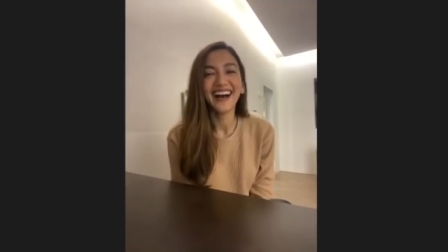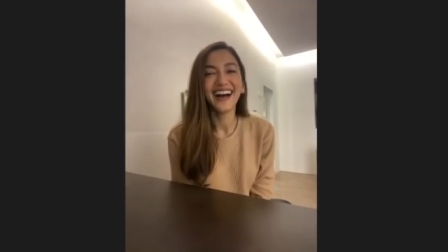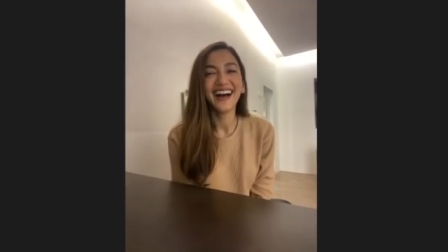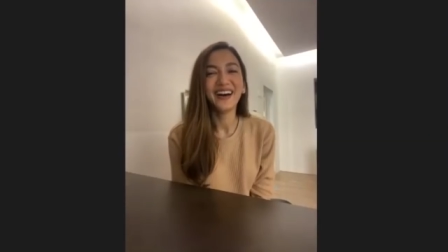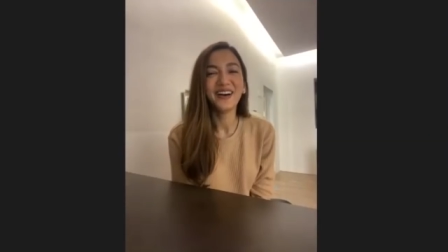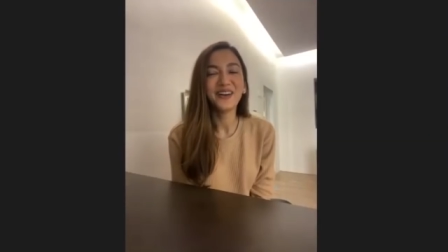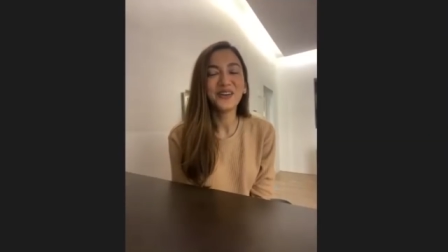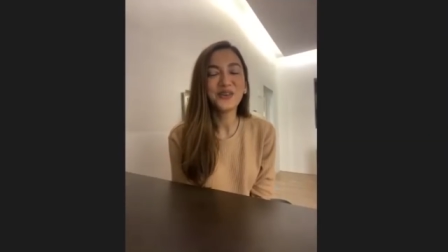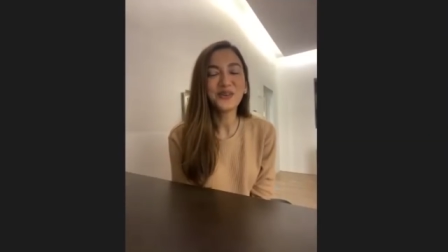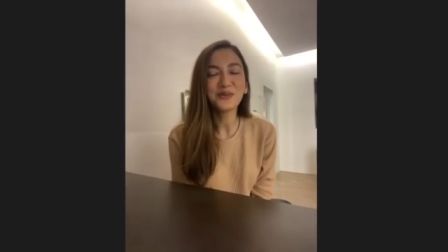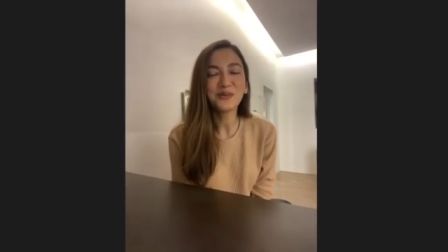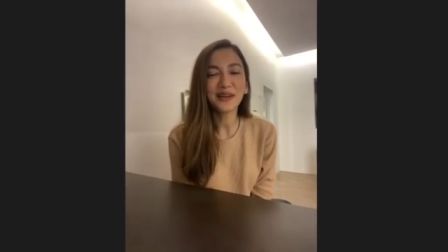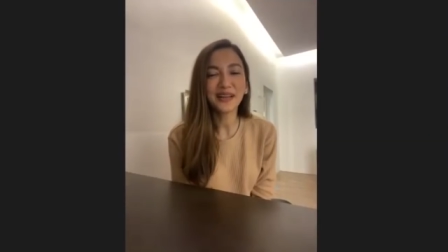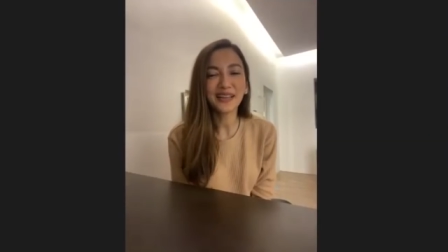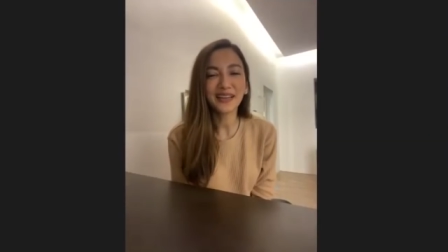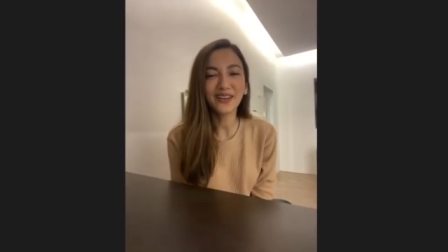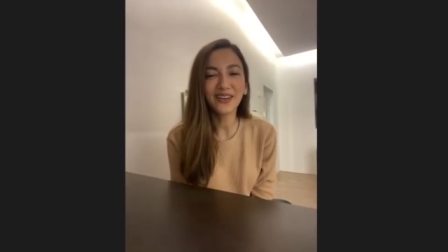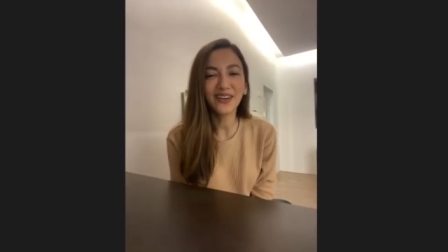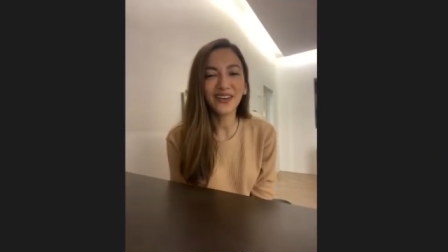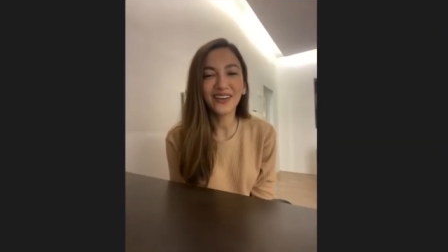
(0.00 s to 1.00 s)
Oh my
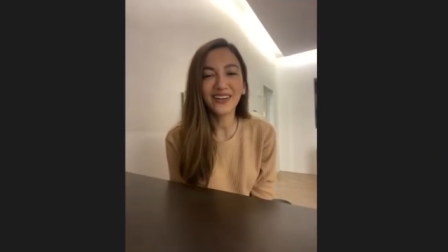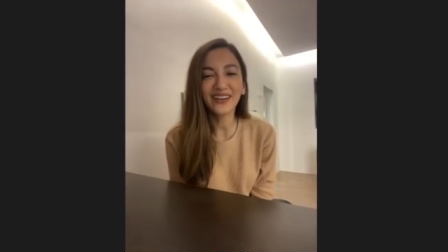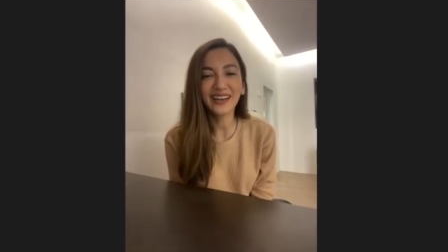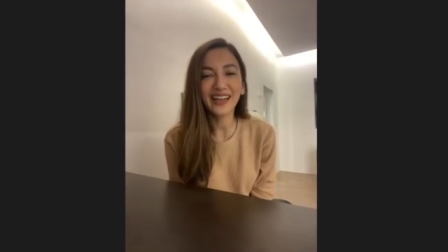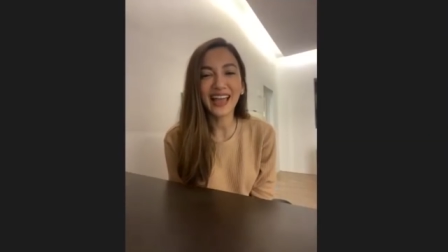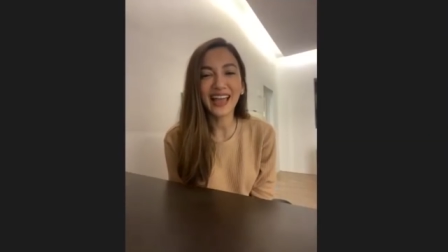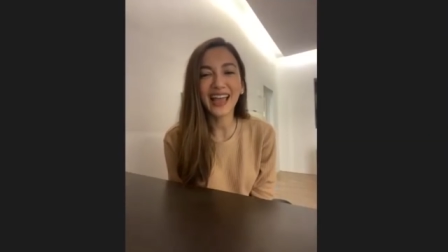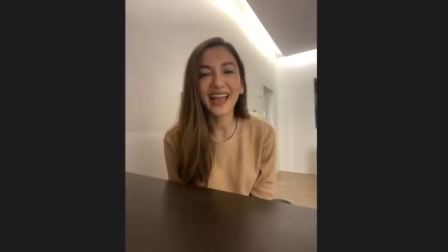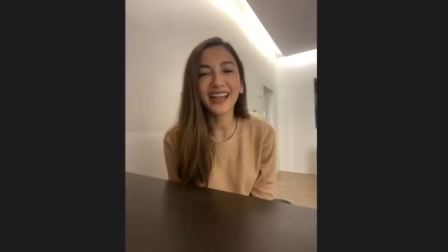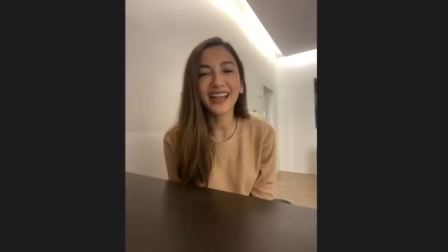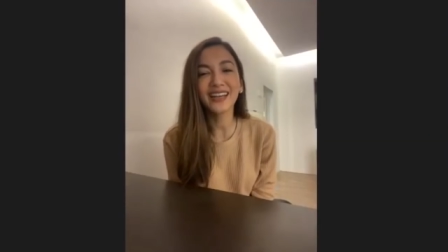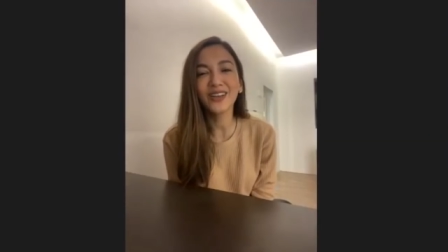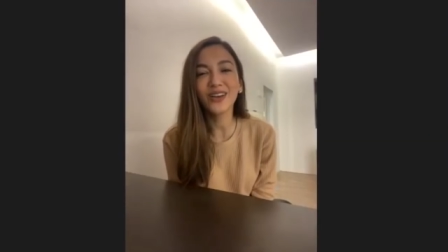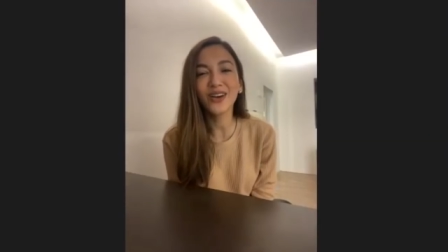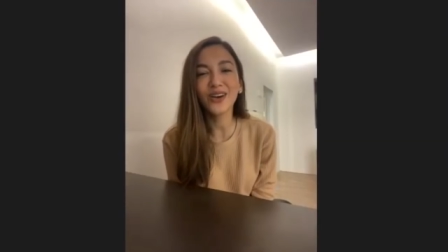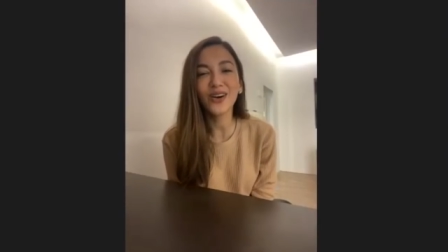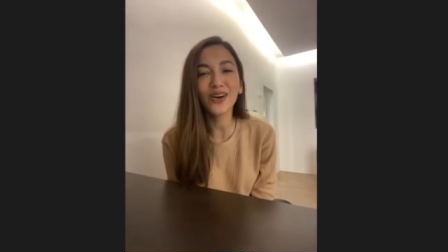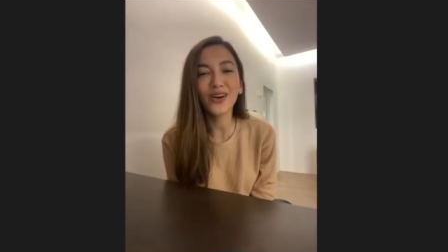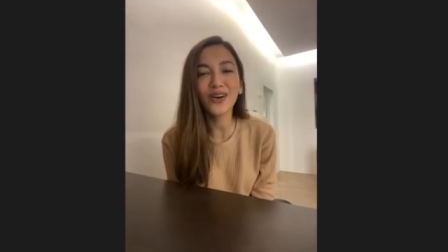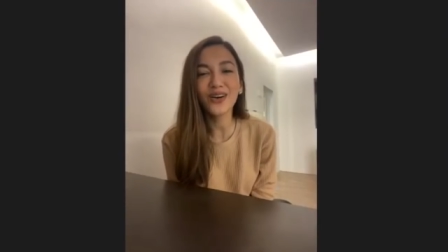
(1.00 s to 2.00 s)
God, Ando,
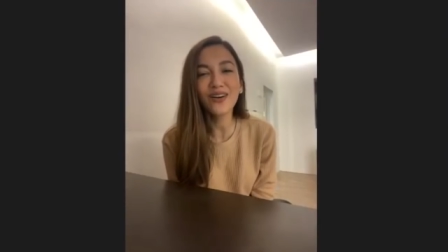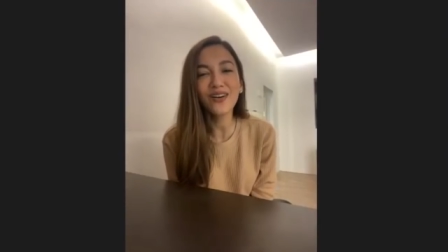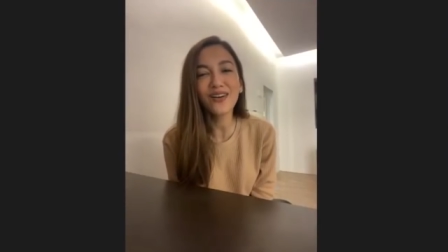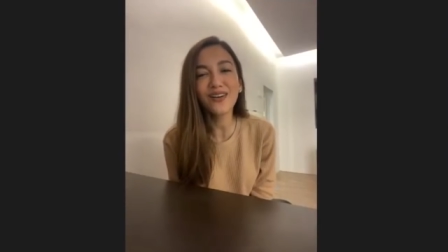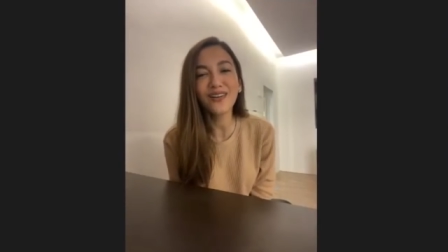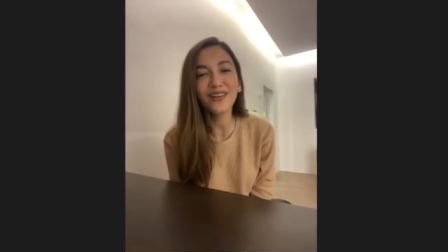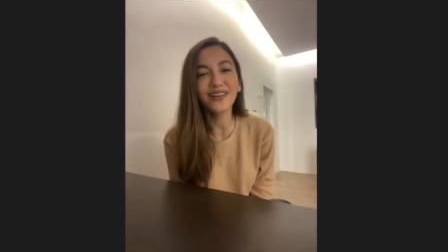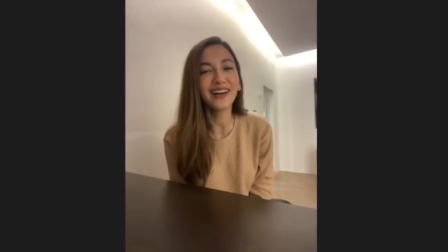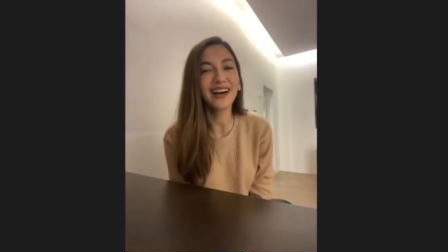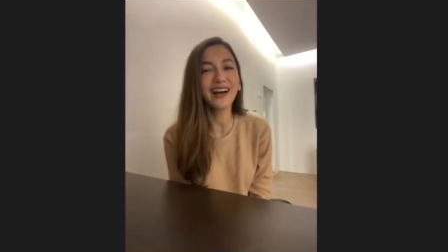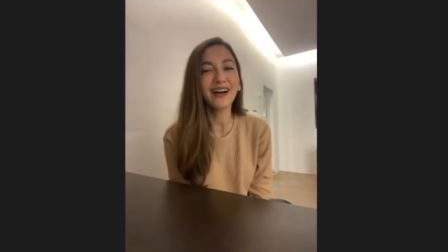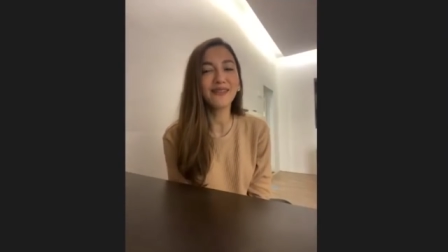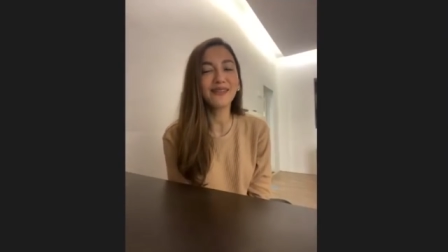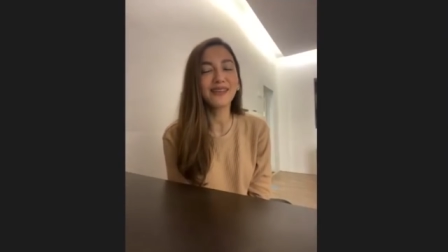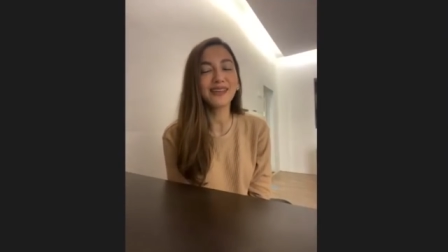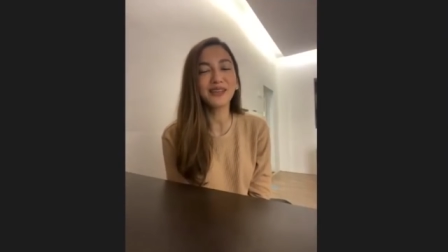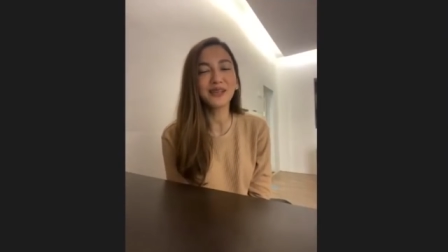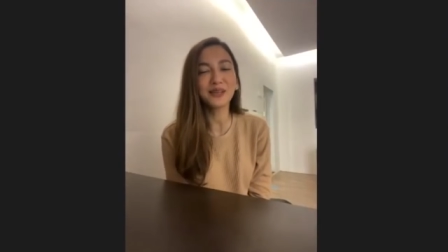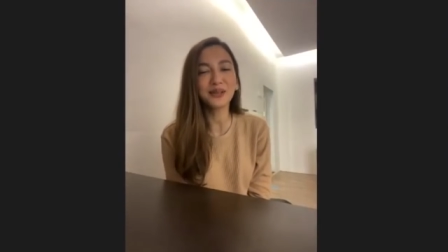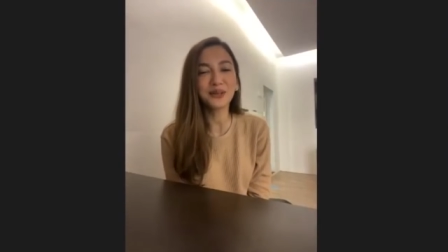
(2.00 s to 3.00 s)
how are
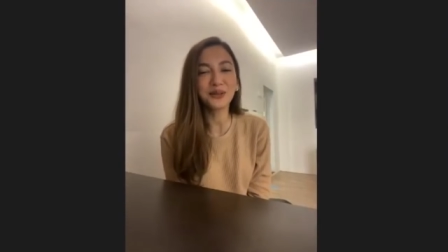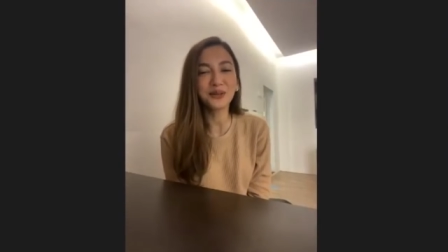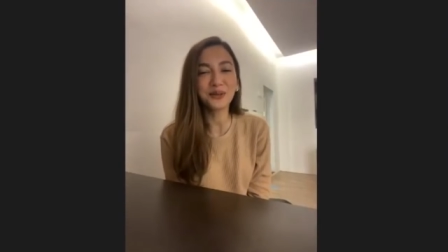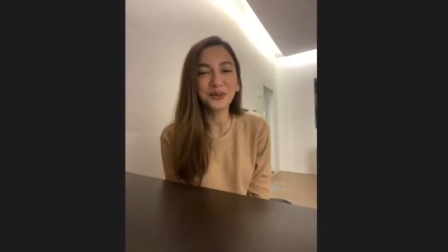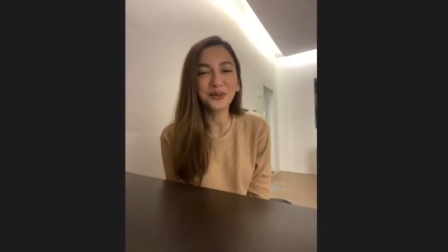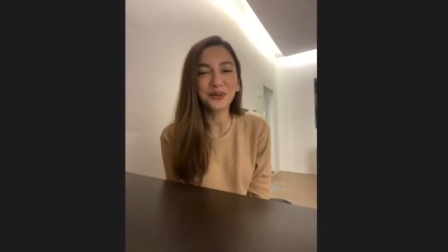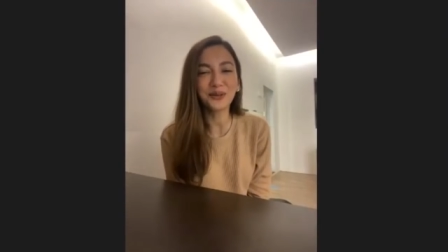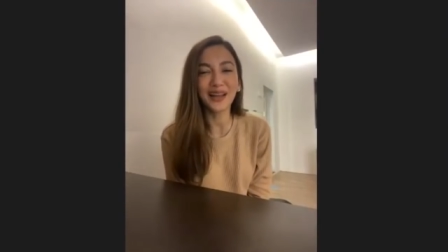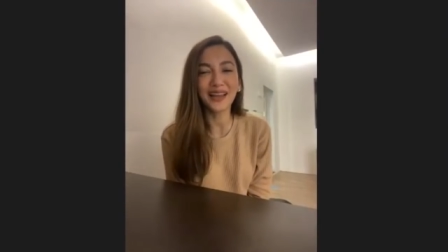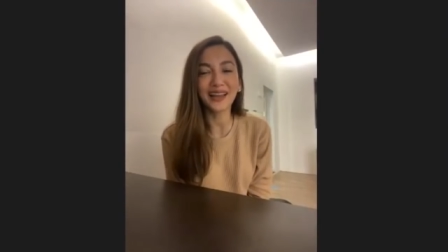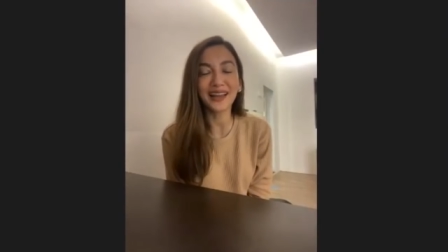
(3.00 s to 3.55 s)
you?